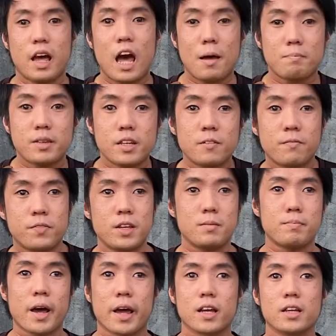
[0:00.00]
haptic
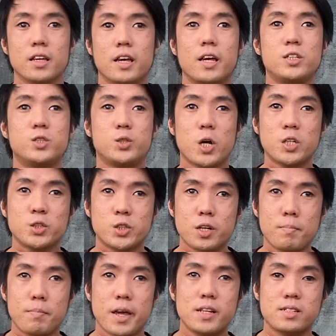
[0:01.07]
feedback, a
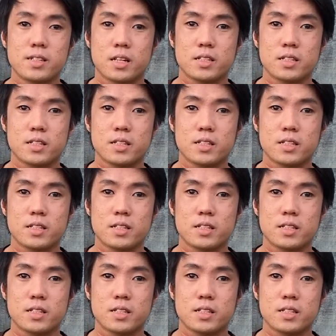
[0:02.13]
gesture-based